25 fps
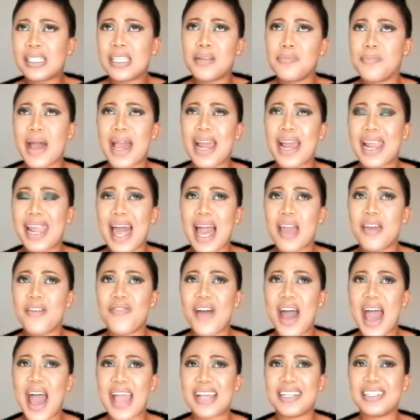In my
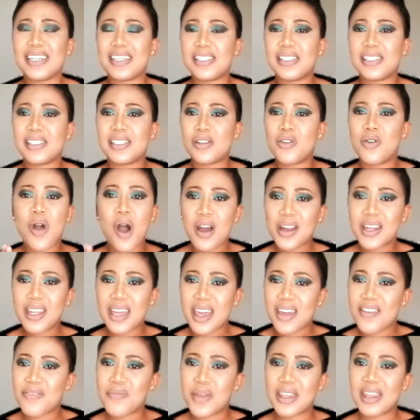life, God
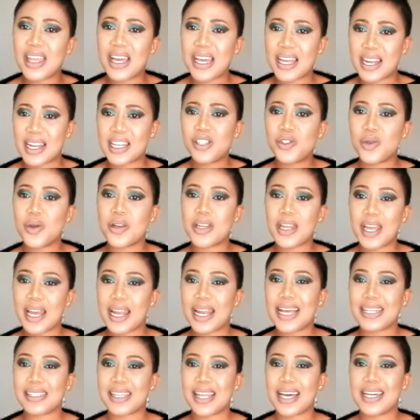gave me the grace to
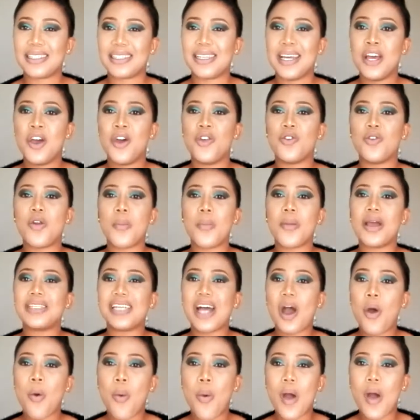realize that no
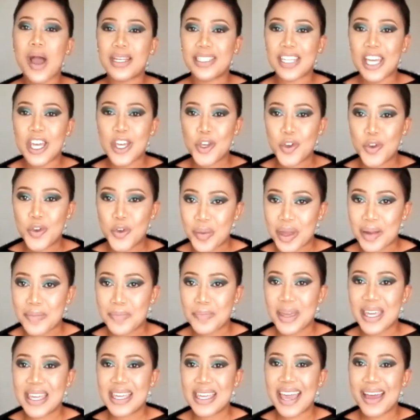matter what a human
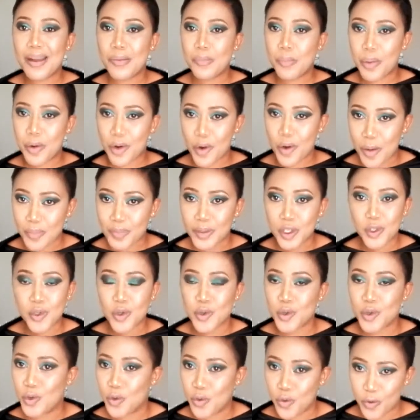being can promise
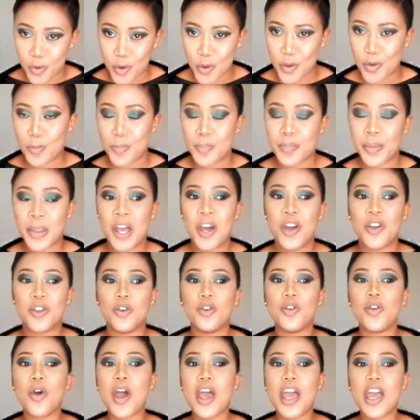to do for you,
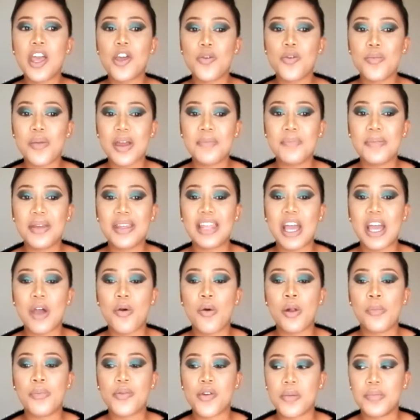you know, a human being, they
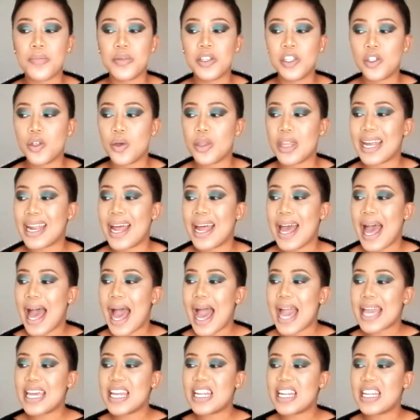will promise you that
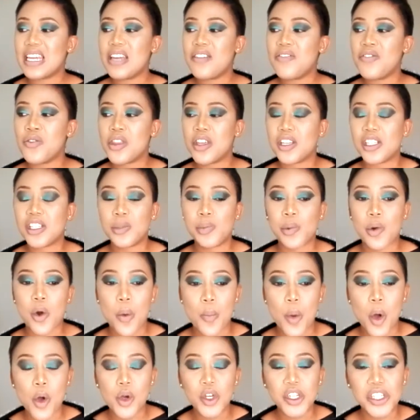I can give you this
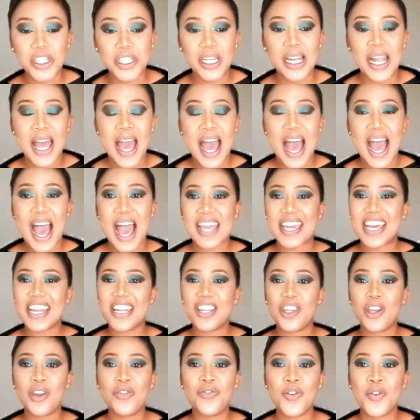promotion, I can
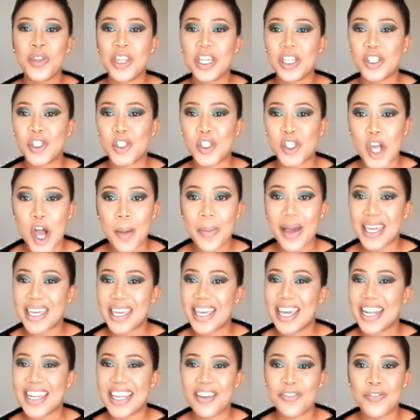give you this job, I
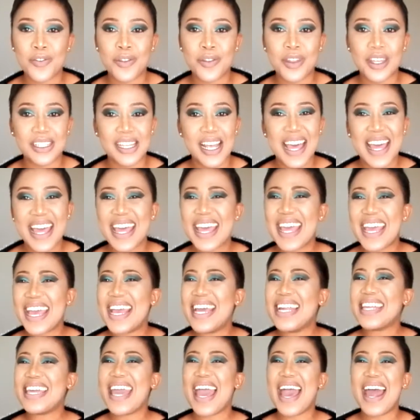can give you this.
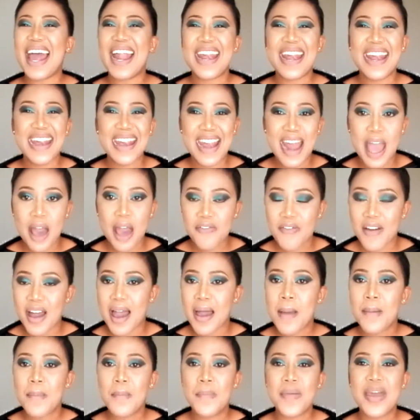It can never
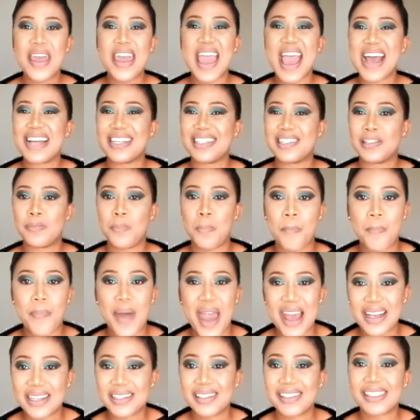be as
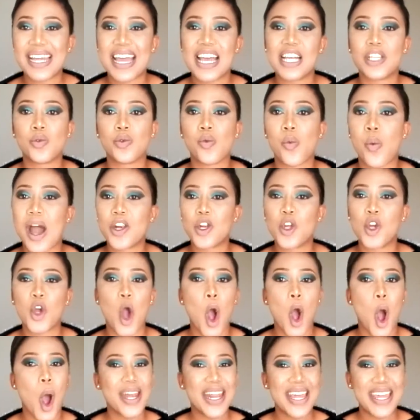best as what
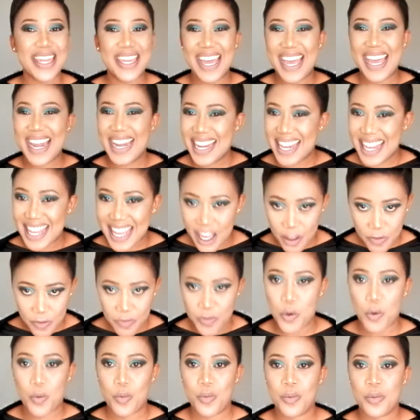God can give
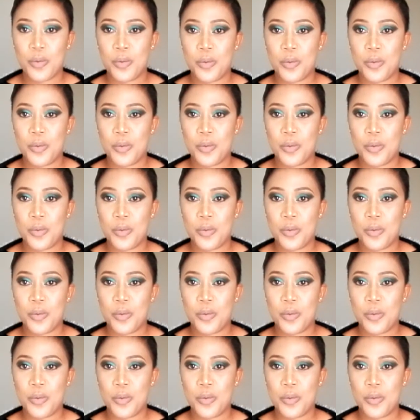you.